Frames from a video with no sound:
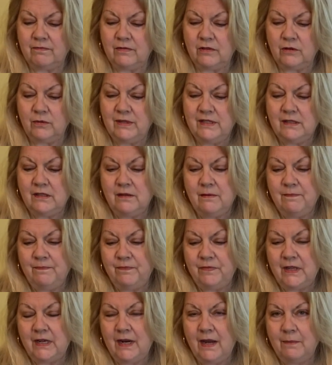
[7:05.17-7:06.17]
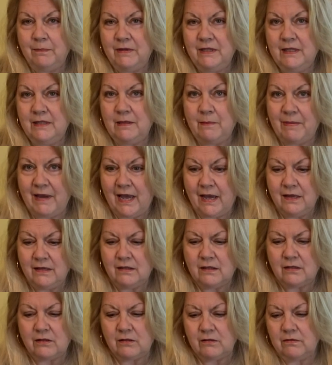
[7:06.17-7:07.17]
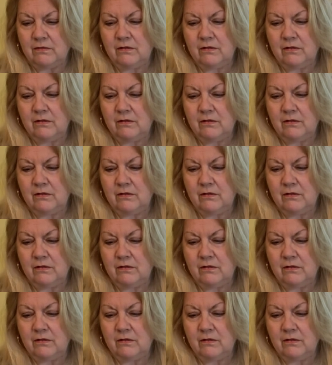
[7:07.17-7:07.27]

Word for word: threesome that happened in the past.